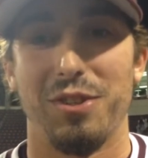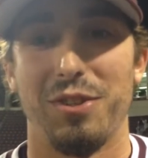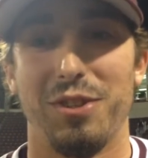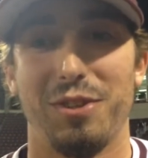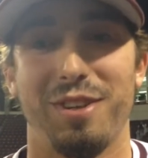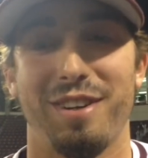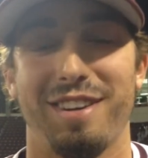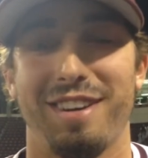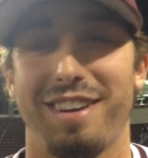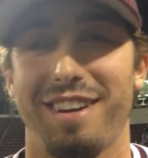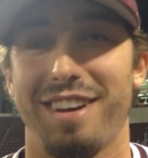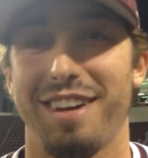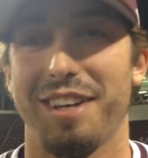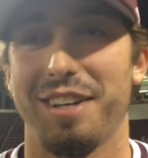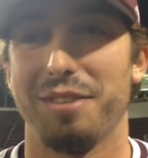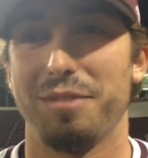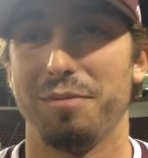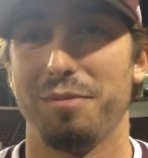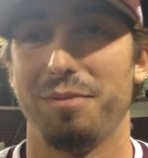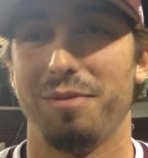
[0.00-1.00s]

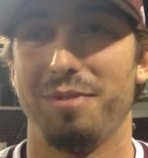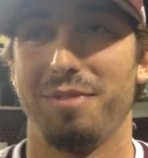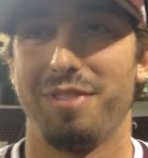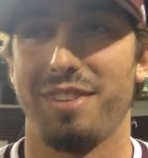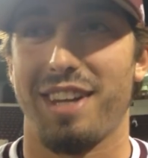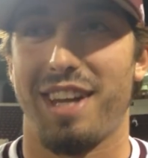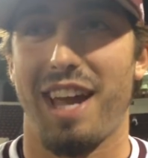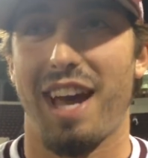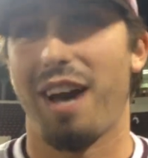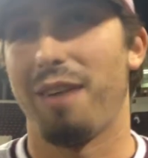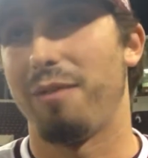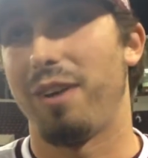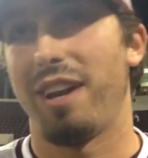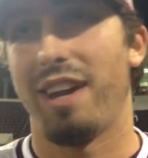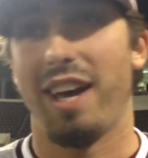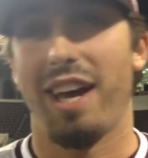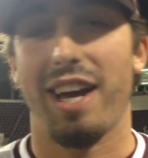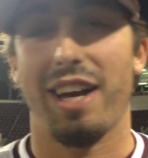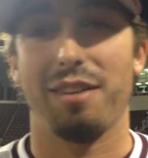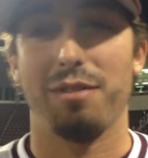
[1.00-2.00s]
The guy made
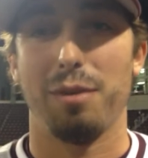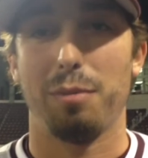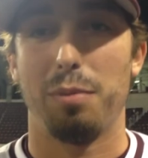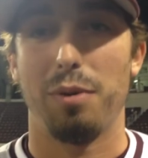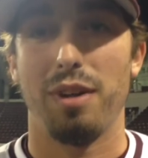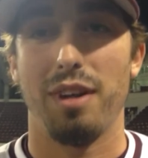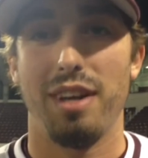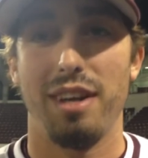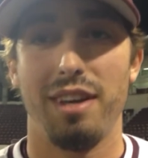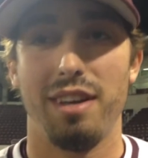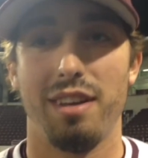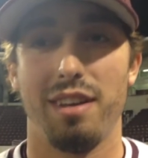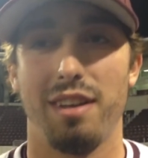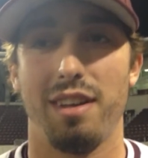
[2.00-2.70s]
a heck of a play,